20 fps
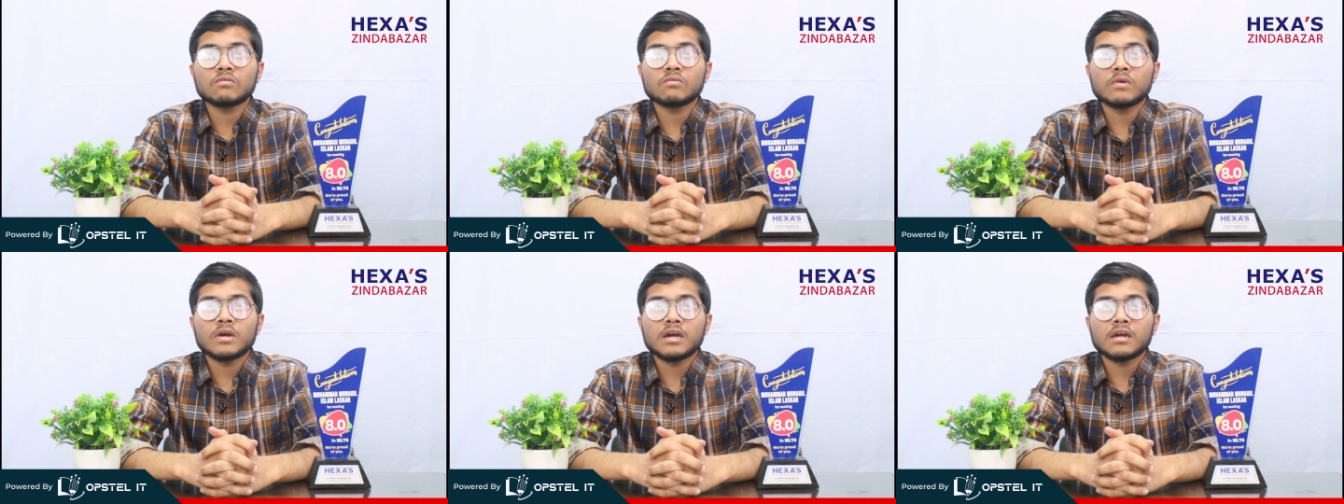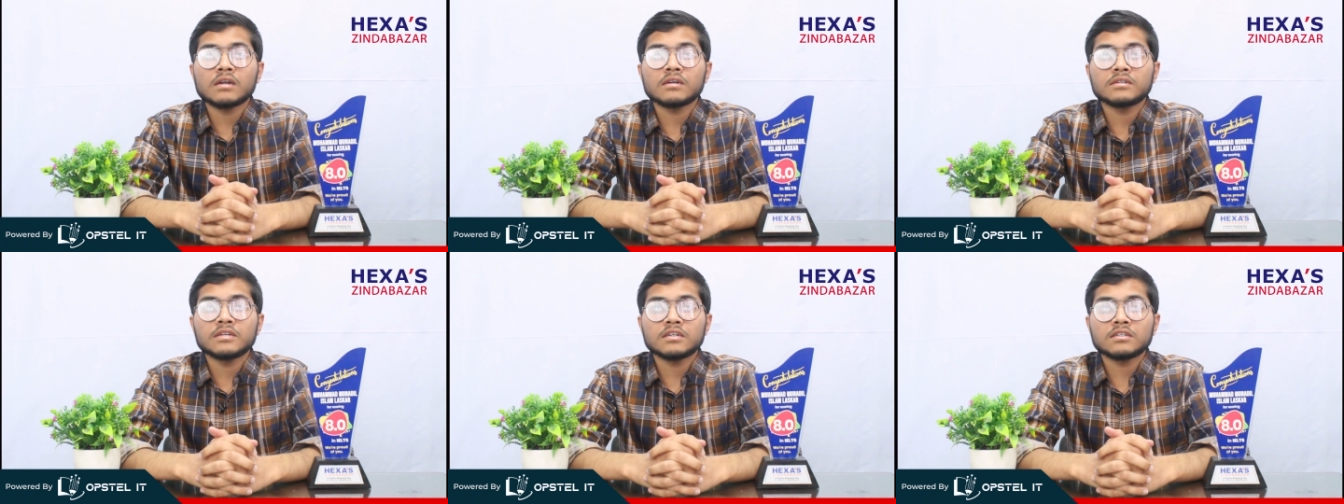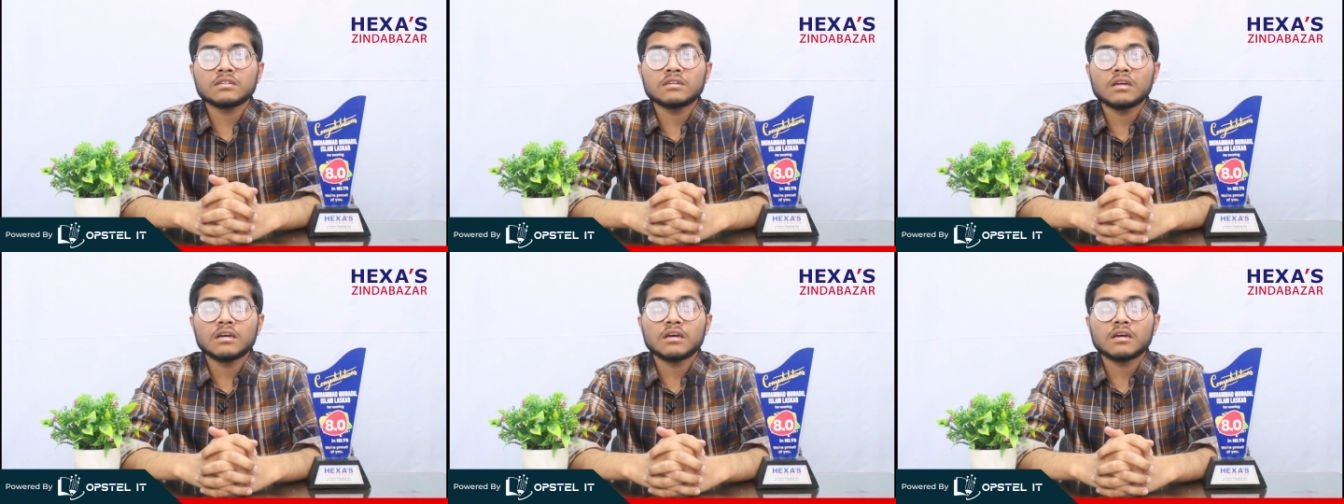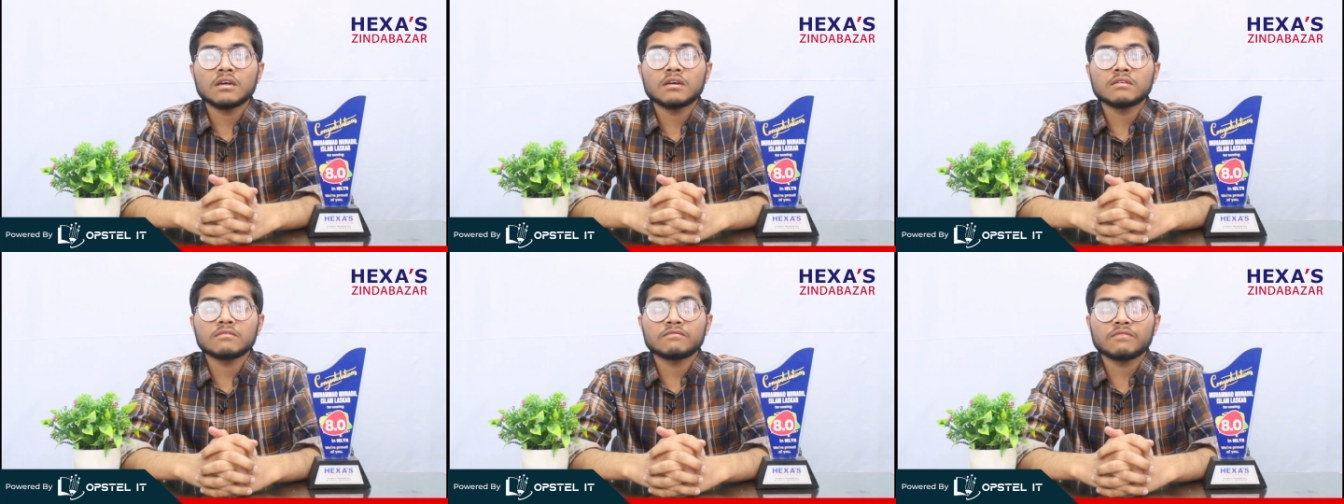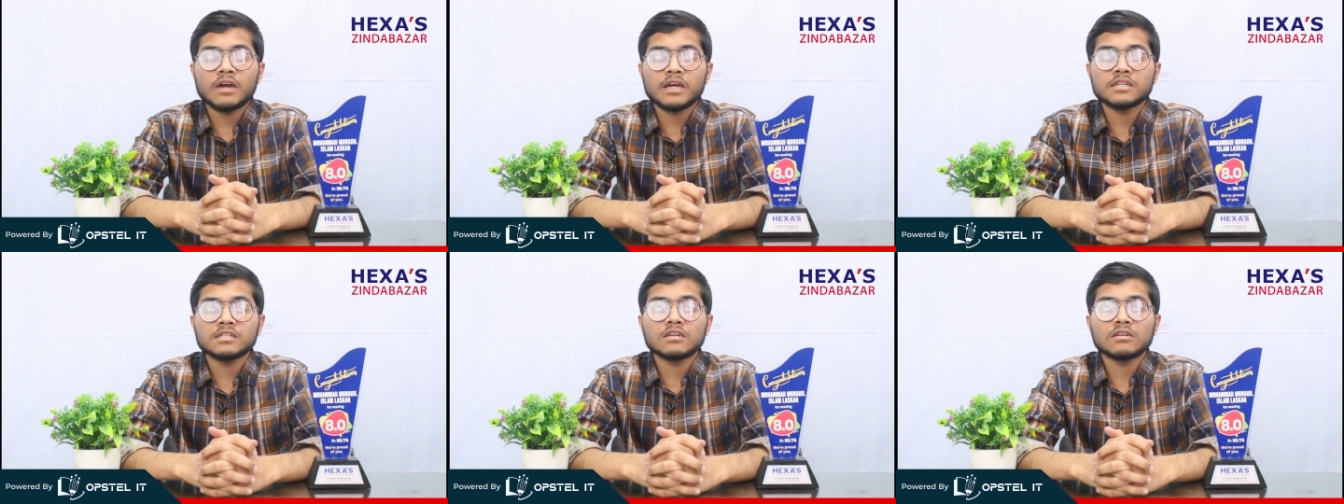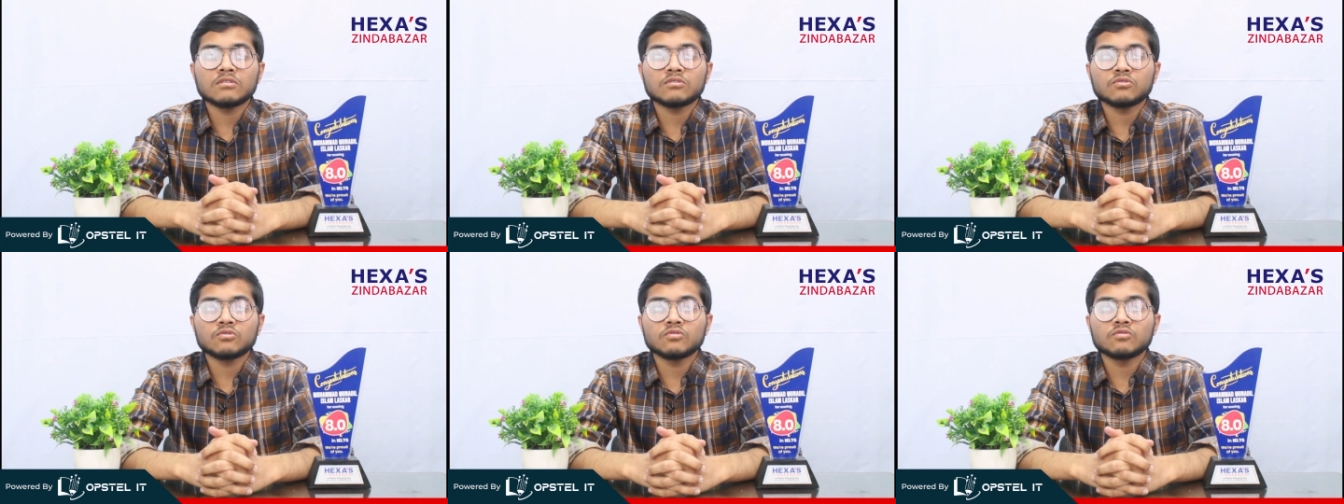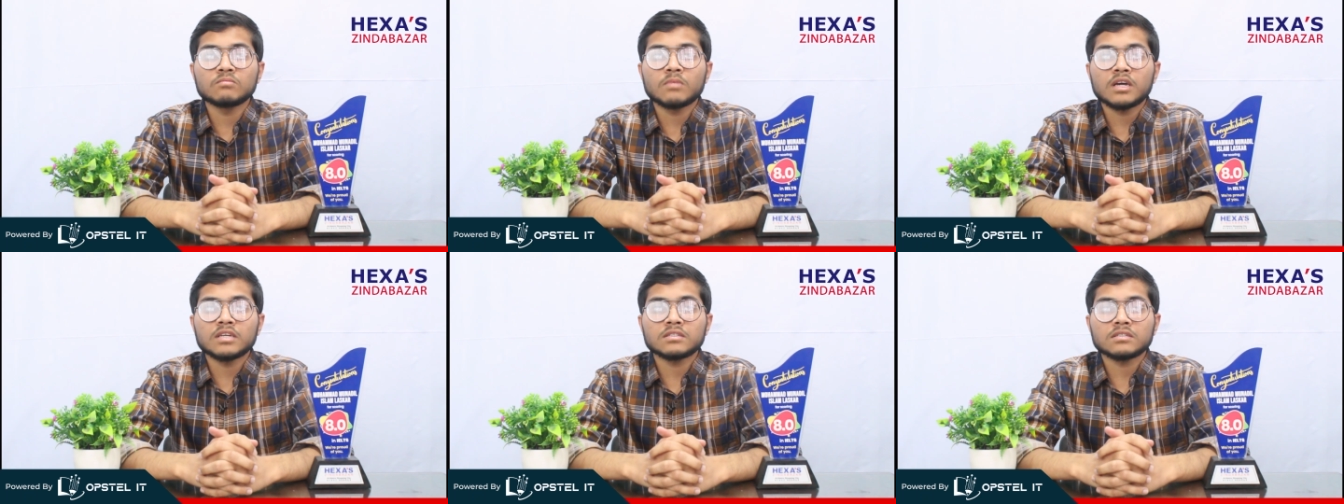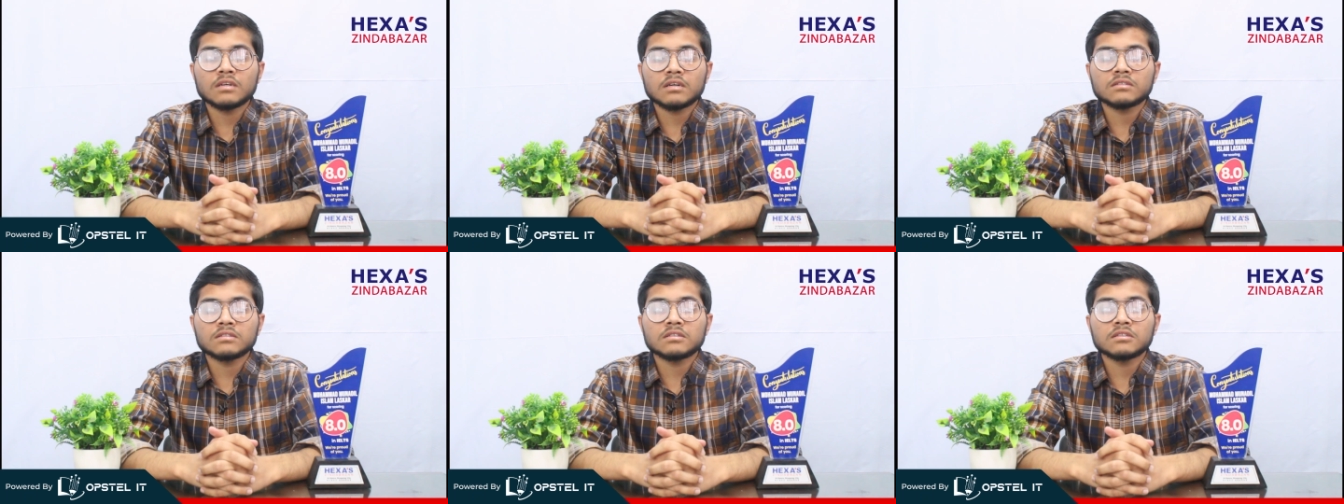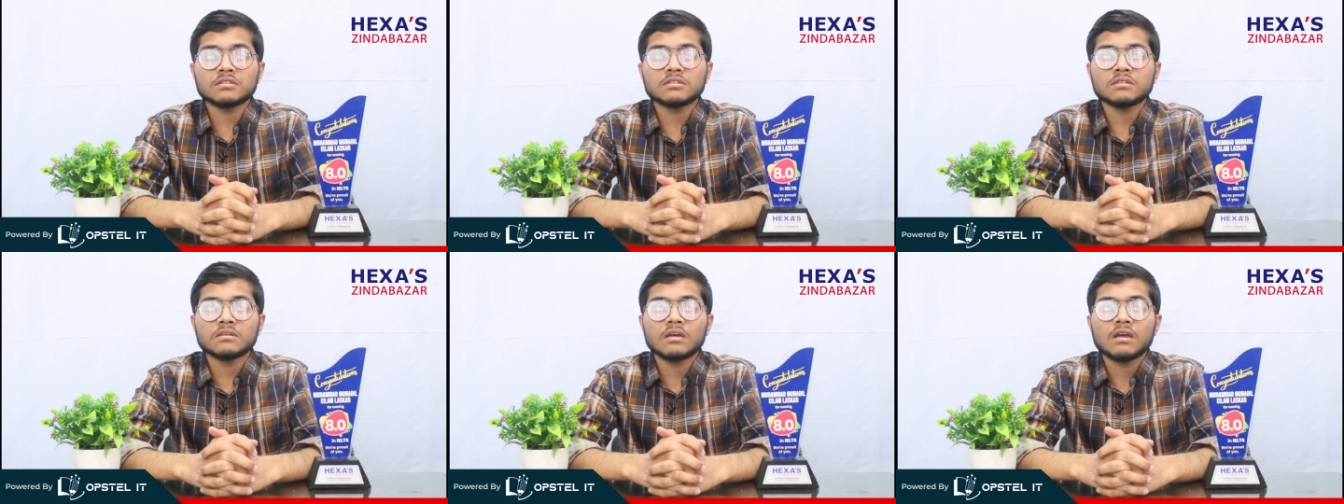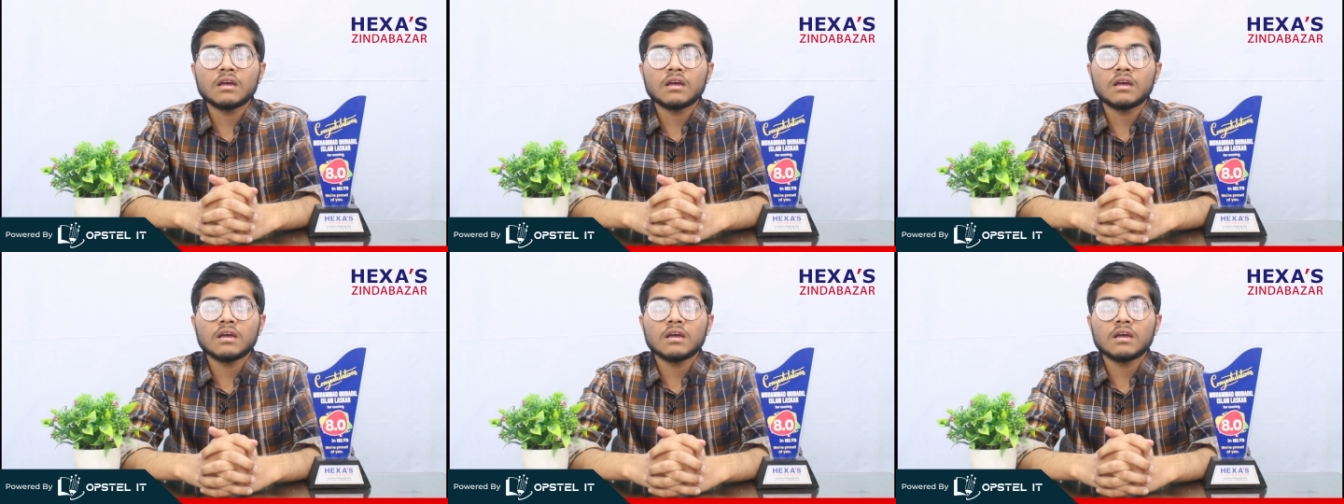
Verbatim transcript: were uh, vital to my success